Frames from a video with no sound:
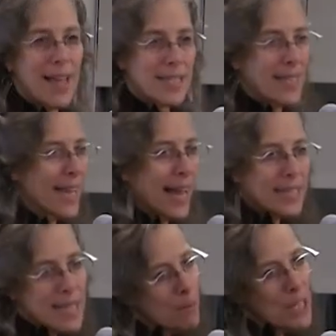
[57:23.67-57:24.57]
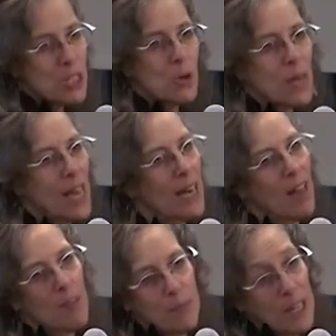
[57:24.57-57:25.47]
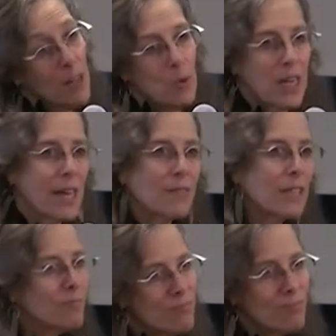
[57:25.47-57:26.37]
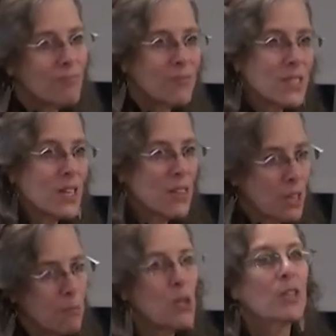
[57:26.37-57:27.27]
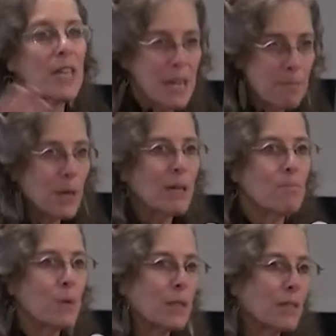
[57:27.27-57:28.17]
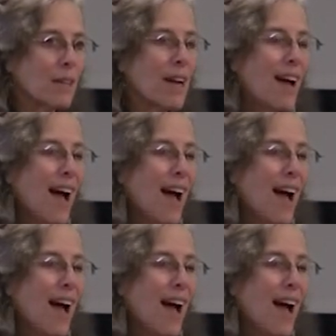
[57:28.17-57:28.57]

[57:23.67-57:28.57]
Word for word: As the academics don't get any of the money, we give it to the community, but build.